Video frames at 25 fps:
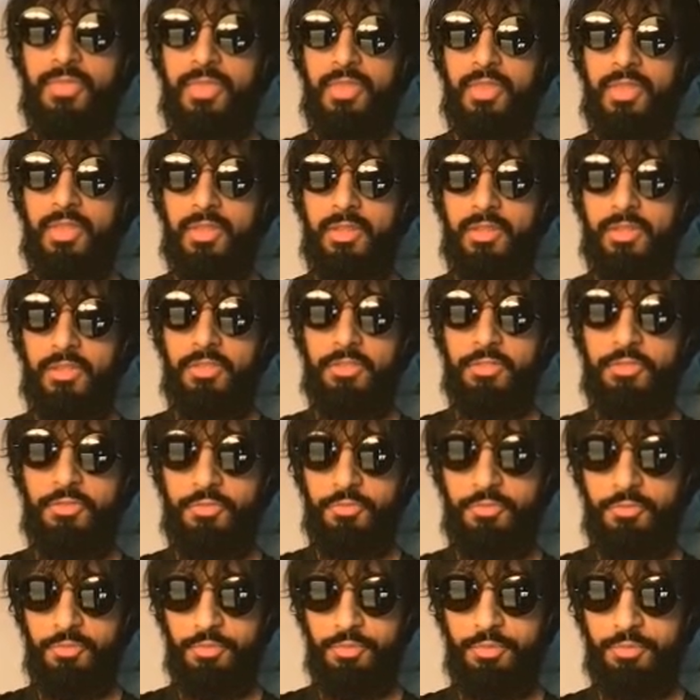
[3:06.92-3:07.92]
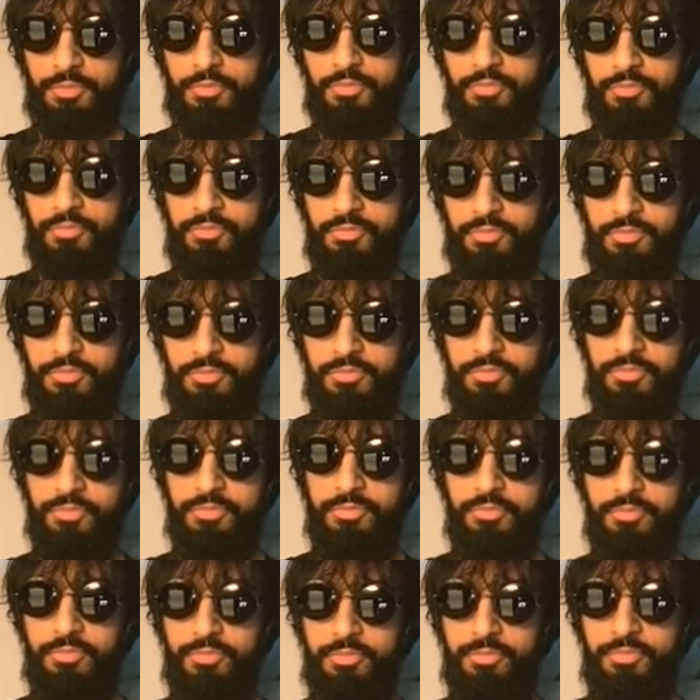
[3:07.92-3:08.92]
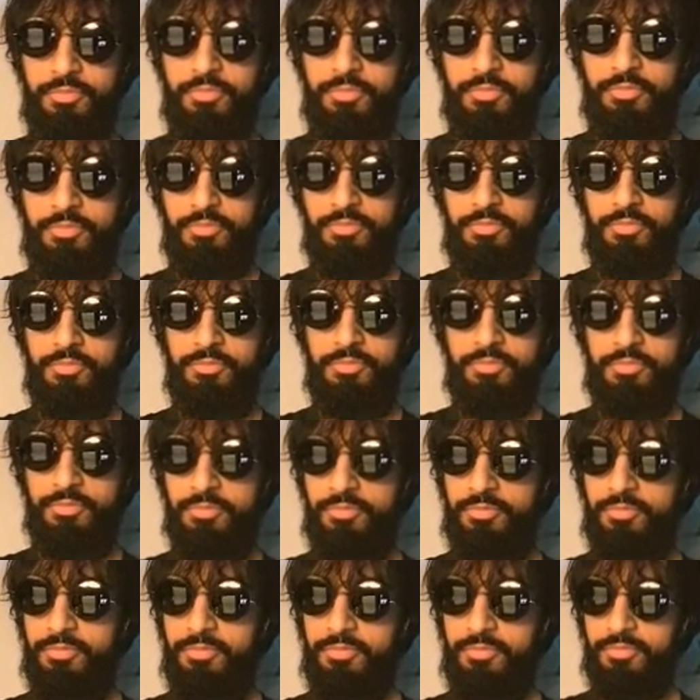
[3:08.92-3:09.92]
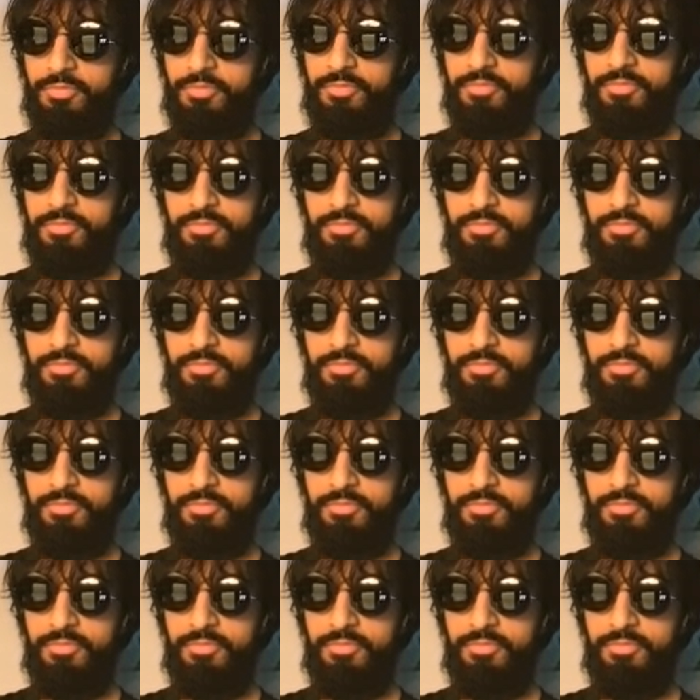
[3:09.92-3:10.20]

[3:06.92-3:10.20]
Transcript: No words are spoken by the person on screen.